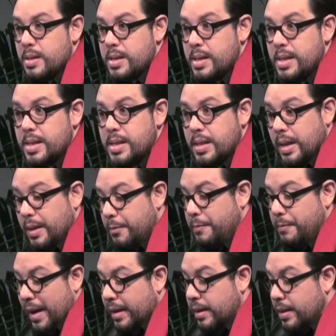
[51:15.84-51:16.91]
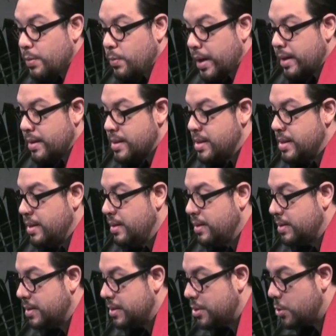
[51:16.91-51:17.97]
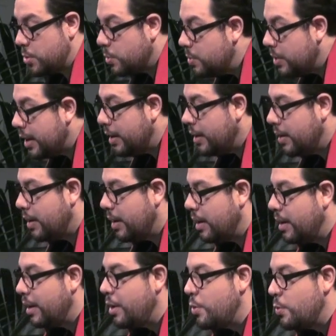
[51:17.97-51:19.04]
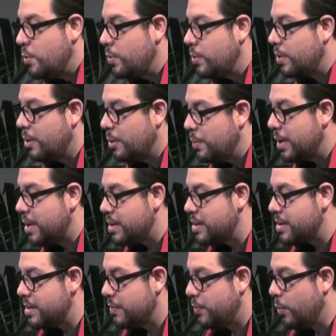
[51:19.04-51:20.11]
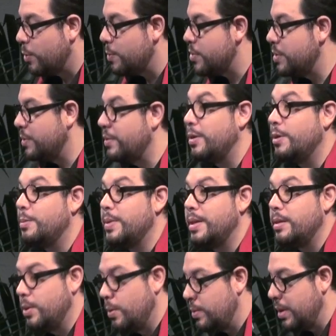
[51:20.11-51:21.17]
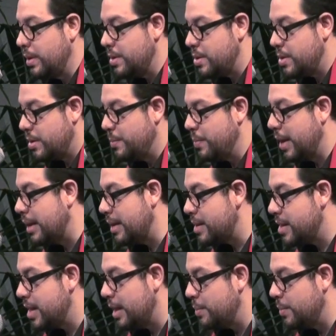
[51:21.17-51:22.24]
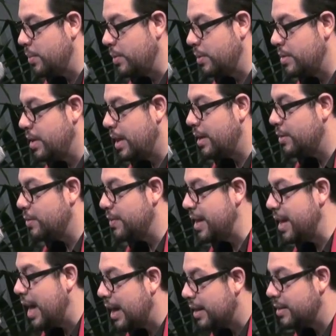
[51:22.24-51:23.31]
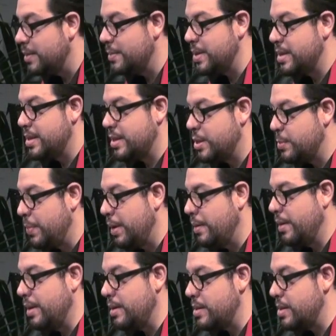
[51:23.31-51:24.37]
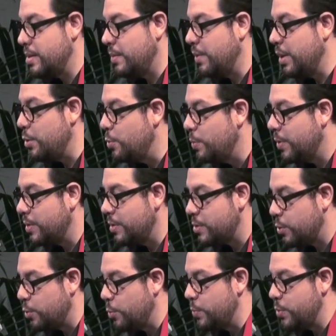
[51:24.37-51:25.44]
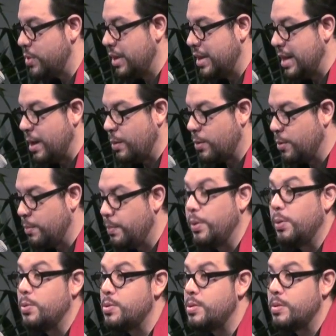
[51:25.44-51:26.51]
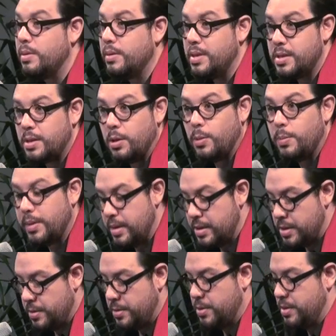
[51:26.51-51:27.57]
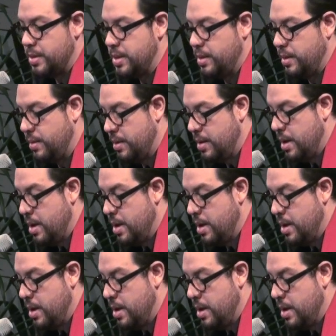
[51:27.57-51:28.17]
Says, like, finally, we can see uh, truly a new complex forms of urban knowledge are being assembled out of the activist experience of the numerous groups that now compose this global insurgency,